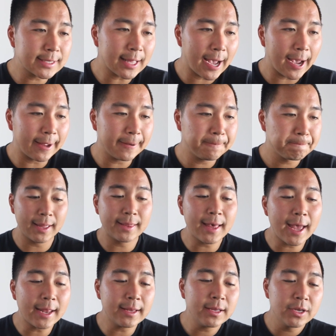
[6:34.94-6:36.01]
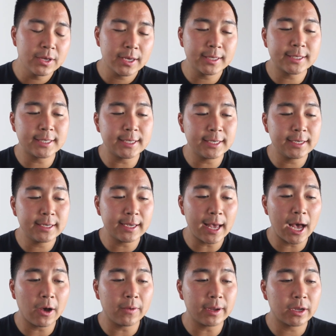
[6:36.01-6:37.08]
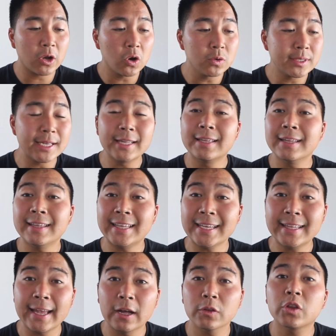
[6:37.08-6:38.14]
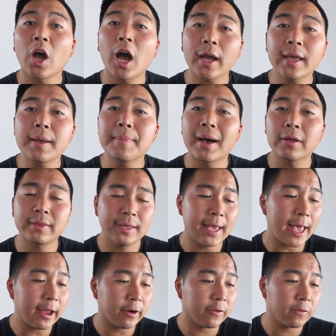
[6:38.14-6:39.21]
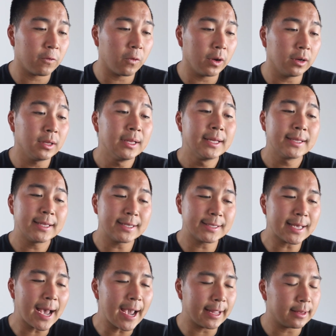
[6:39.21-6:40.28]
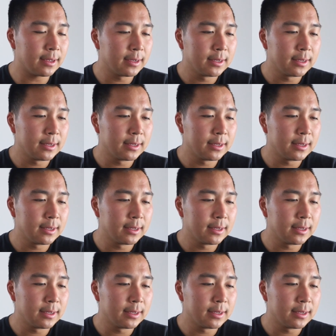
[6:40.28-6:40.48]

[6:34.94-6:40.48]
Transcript: slide, and then you see how it goes into detail talking about the airfoil design.